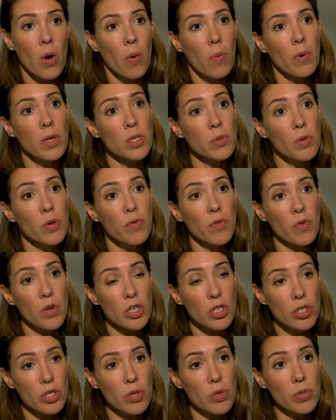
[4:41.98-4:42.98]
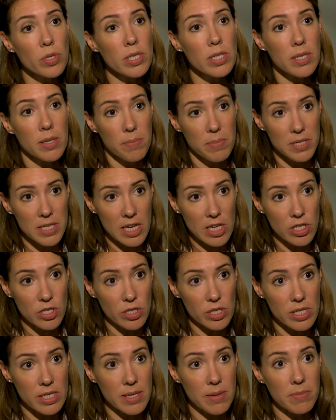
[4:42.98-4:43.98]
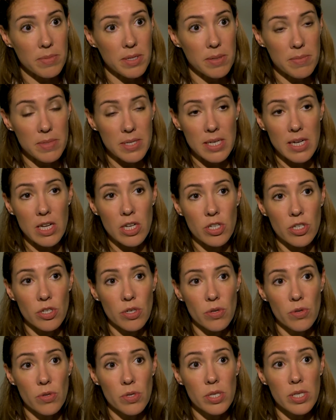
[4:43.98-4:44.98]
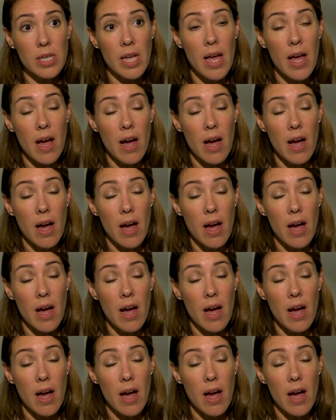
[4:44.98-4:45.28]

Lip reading: Once we've reduced potential symptoms and issues,